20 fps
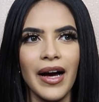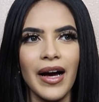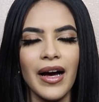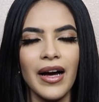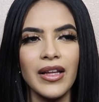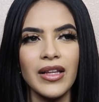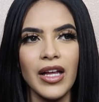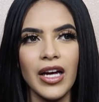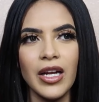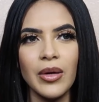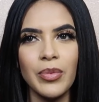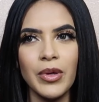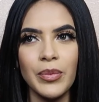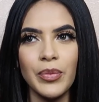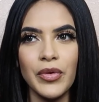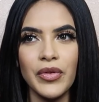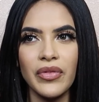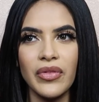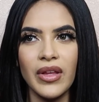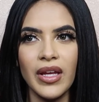a lot of
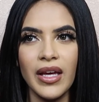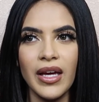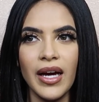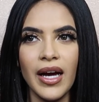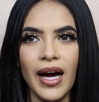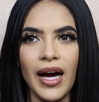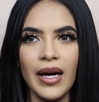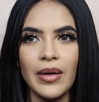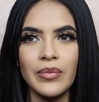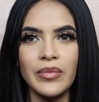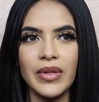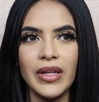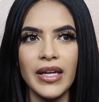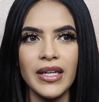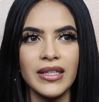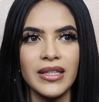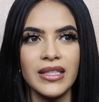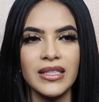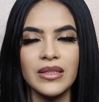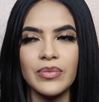people think I'm
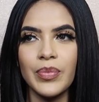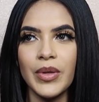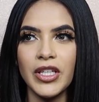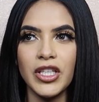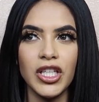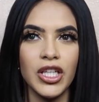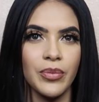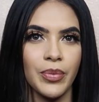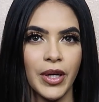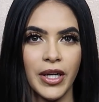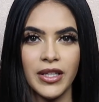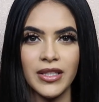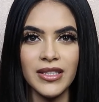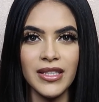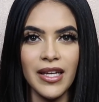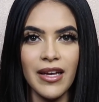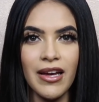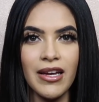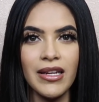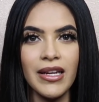like this bitchy
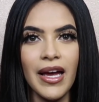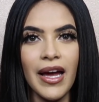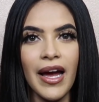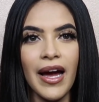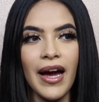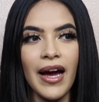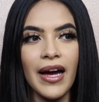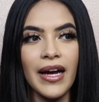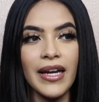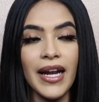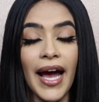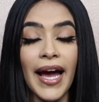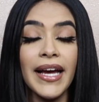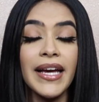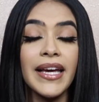person, and I